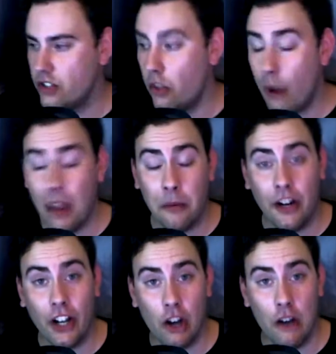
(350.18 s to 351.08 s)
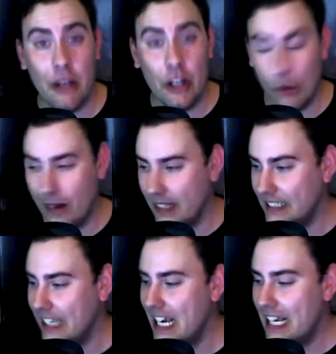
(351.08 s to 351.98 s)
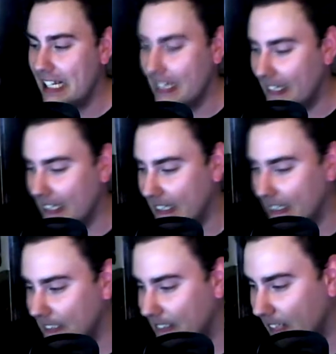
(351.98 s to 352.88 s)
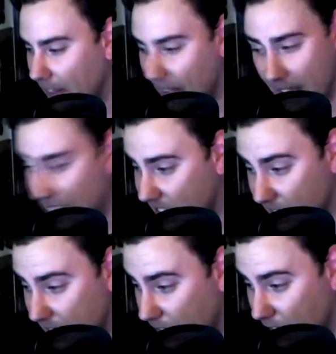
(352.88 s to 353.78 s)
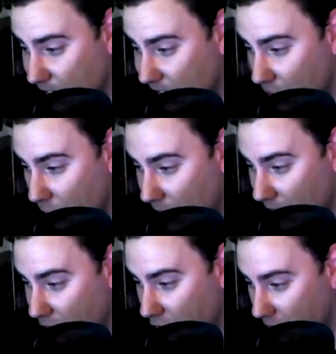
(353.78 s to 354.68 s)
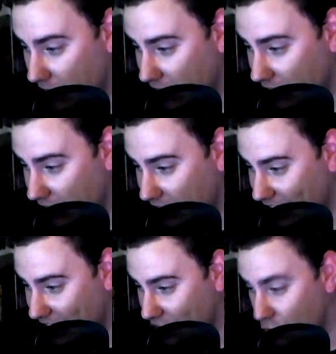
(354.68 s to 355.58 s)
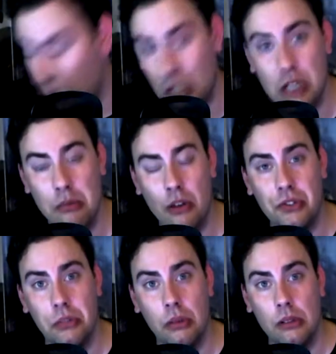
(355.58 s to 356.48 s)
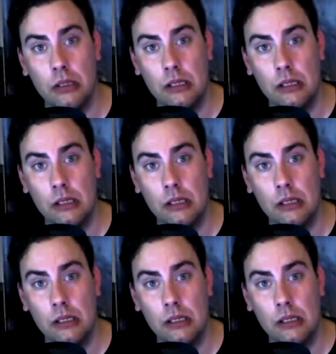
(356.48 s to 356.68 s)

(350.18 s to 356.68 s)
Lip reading: So the way I'm gonna go about doing this is the easiest fucking way for me to get as drunk as possible.